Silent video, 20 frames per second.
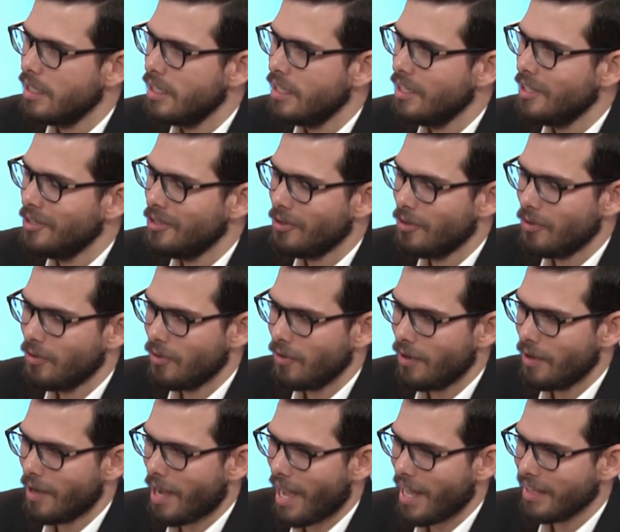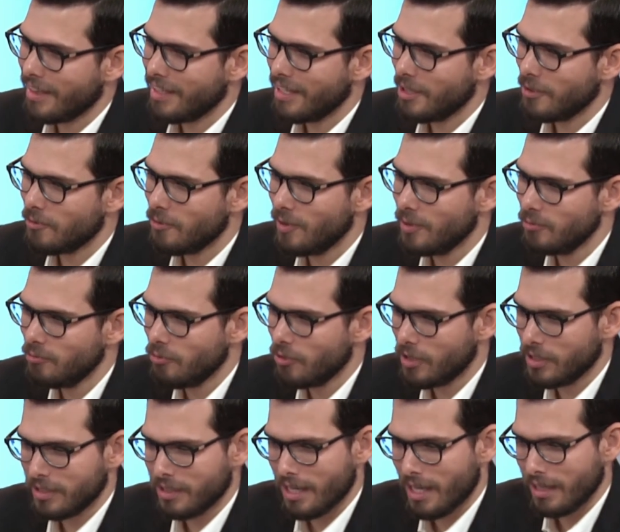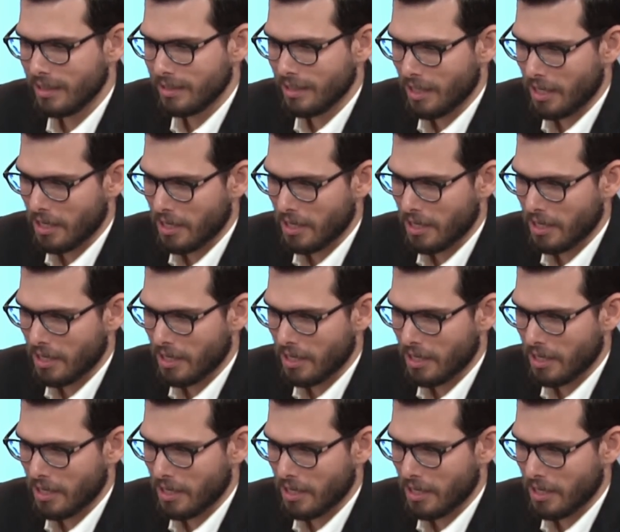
I think one word that